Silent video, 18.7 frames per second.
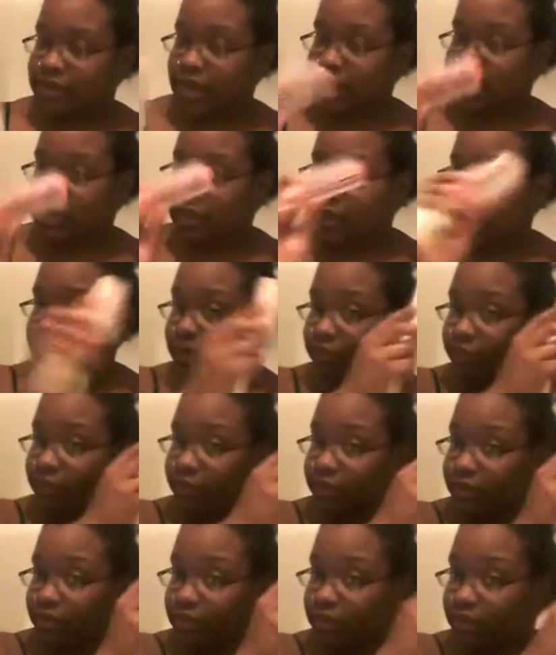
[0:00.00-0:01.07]
not thick enough
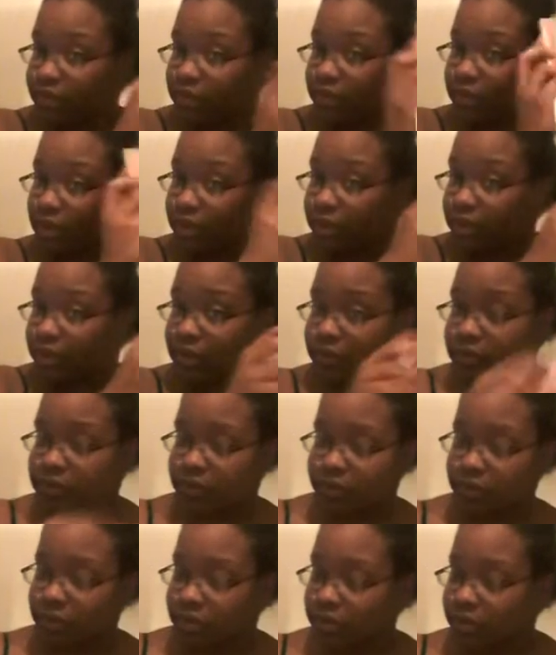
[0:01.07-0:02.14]
for this to do anything
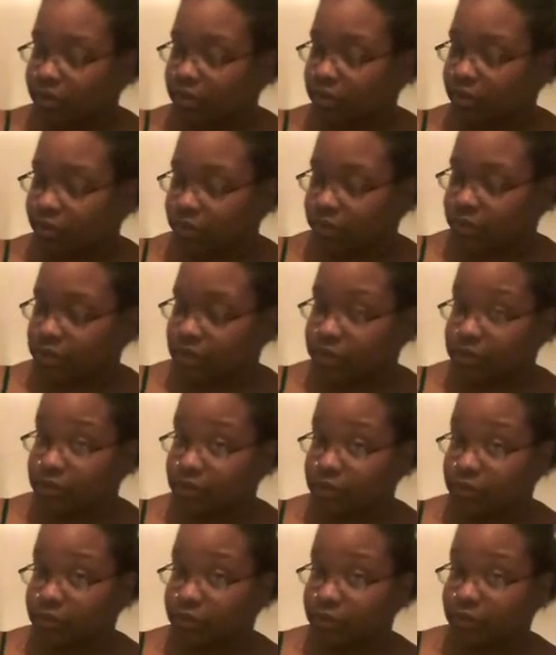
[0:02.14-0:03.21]
to it, when you get
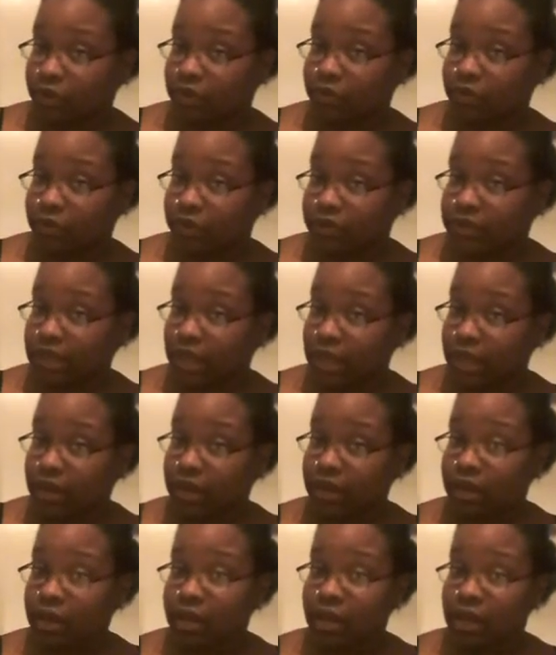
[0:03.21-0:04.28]
to this point, you could
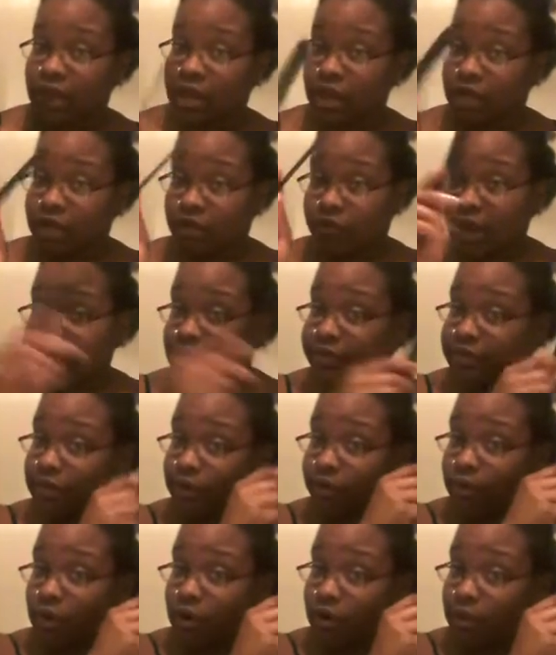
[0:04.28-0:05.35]
take your rat
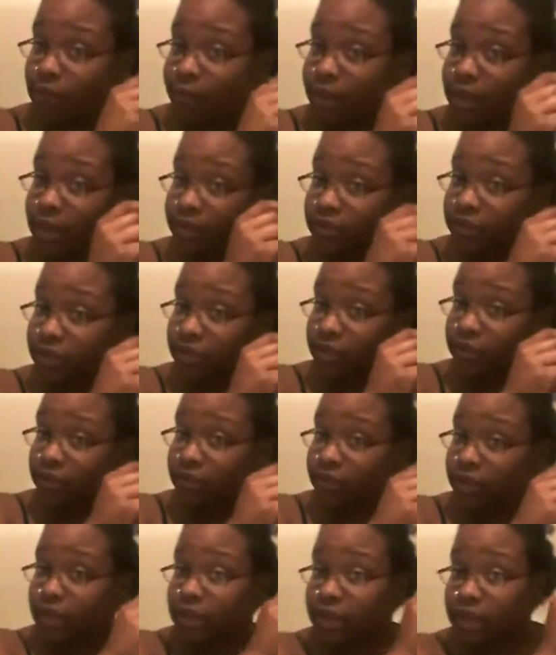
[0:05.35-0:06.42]
tail comb and
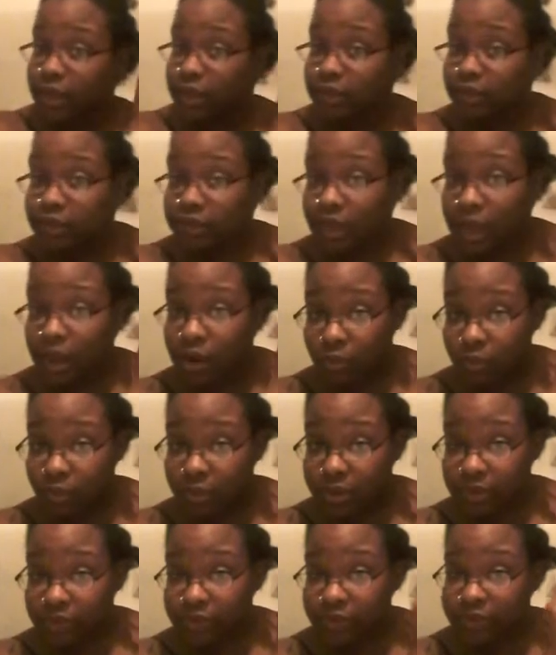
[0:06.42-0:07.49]
just ease out
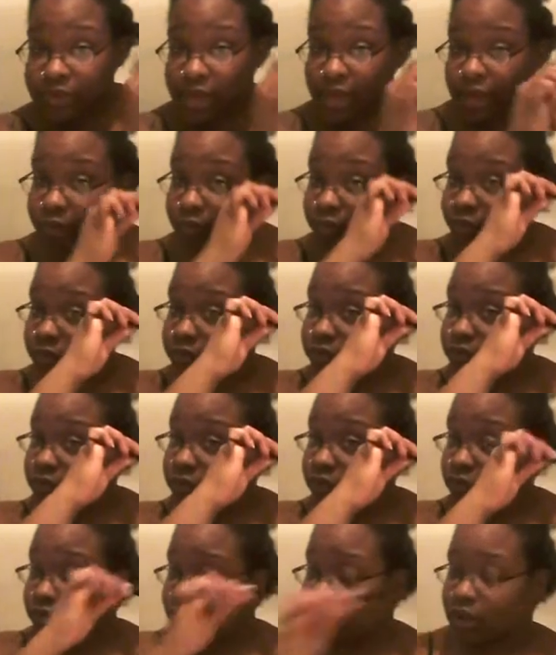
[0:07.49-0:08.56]
whatever
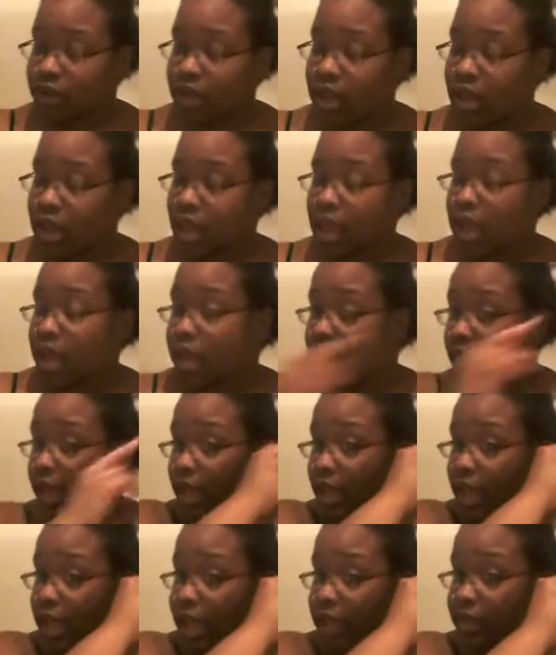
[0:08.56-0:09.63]
tangles.
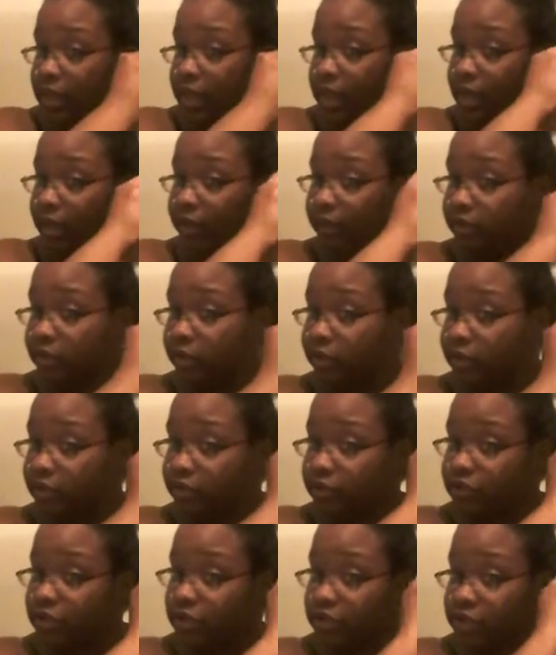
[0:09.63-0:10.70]
And then
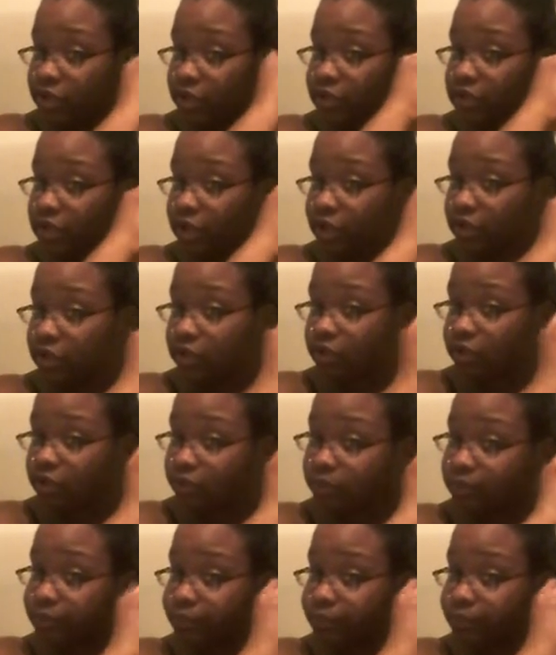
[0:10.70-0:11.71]
just continue.